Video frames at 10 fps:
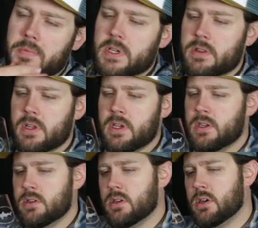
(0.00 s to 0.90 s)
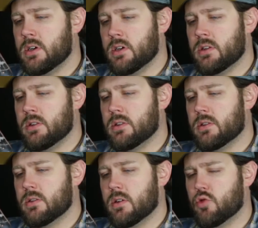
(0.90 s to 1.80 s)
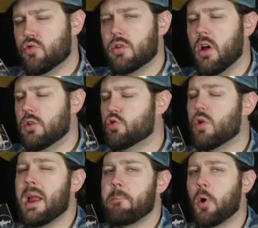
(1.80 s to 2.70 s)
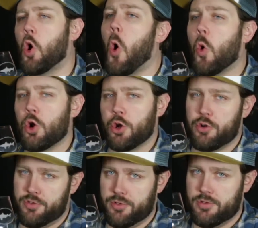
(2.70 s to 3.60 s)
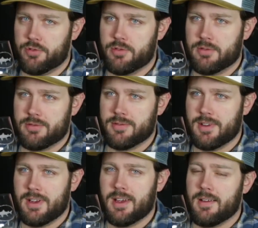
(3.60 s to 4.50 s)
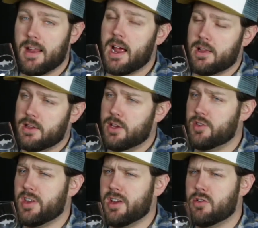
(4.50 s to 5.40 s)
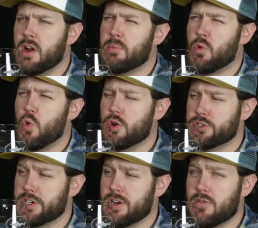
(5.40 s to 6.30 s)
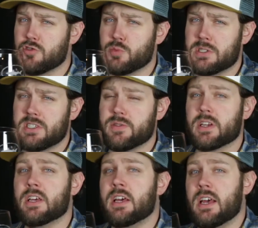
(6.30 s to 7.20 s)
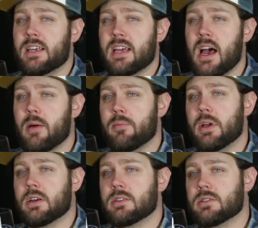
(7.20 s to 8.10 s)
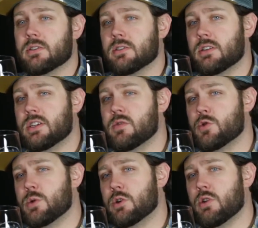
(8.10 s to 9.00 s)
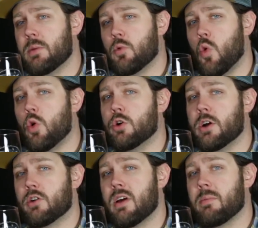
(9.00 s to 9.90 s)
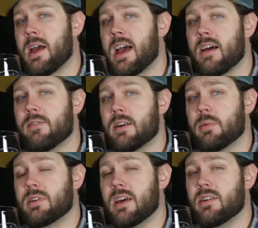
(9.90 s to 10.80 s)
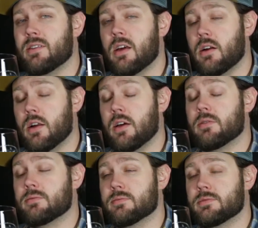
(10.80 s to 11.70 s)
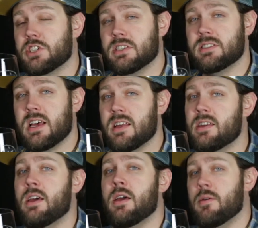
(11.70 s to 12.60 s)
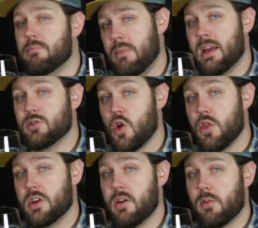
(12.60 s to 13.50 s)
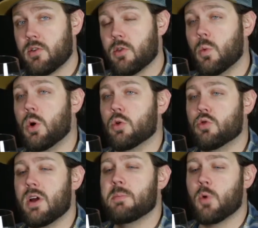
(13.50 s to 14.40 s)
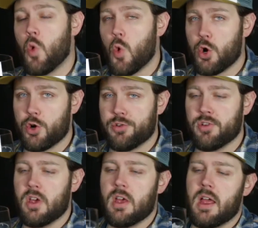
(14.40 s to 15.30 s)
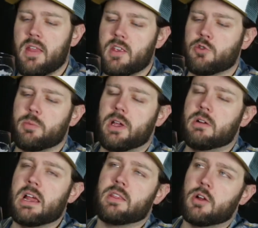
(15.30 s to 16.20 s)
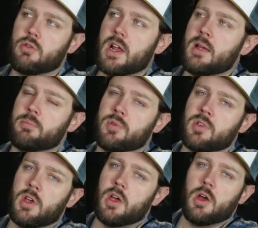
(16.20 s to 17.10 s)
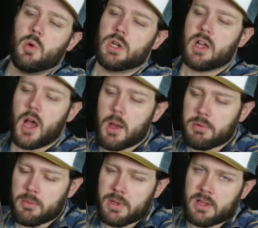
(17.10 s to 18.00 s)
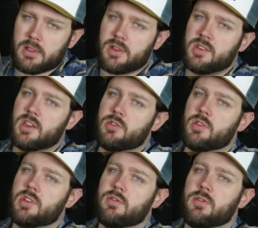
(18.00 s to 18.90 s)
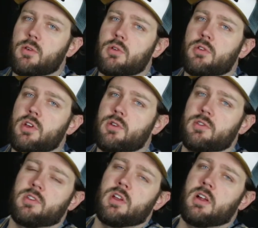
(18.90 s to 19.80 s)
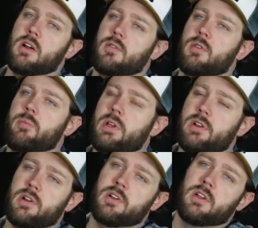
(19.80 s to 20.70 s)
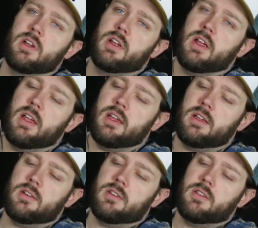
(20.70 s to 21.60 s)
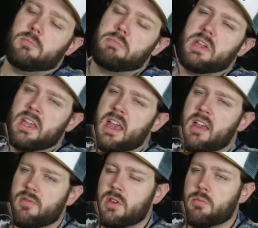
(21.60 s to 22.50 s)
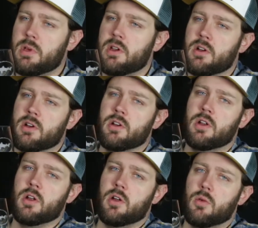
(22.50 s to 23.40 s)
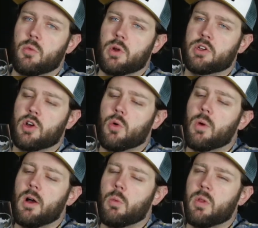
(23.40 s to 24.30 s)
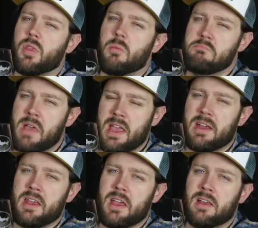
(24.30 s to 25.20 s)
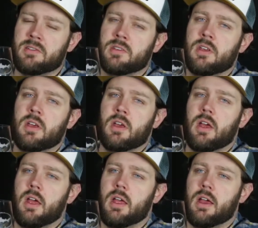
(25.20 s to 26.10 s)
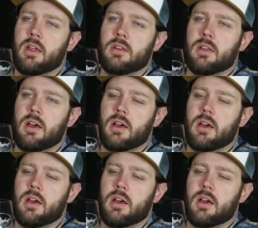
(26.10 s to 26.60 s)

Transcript: then grape quarters. Now, you say grape quarters, you're getting awful specific. Yeah, because the difference between a grape quarter and a grape half and a chicken salad makes all the difference in the world. Grape quarters, and this would be great. The grapes would complement the citrusy floral notes of the beer, and the big heavy beer would go well with the mayonnaise and